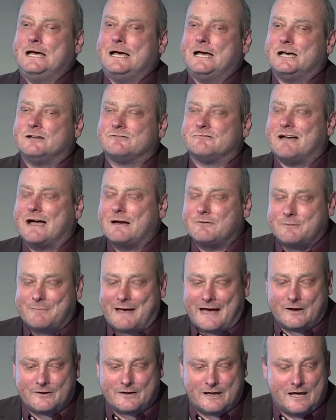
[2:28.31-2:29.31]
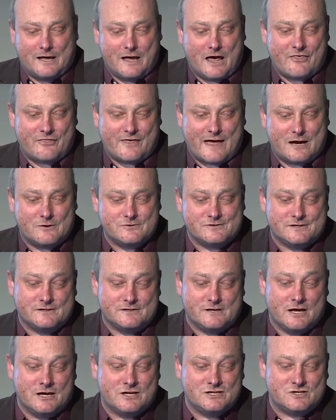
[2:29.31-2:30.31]
at around about
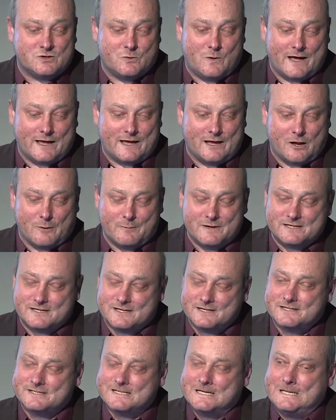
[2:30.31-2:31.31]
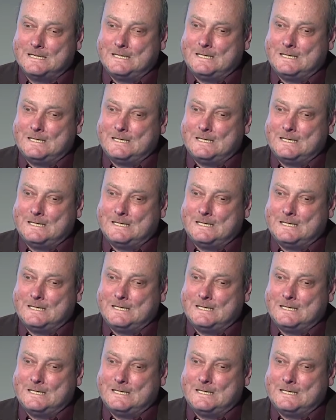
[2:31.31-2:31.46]
1,000 square kilometres.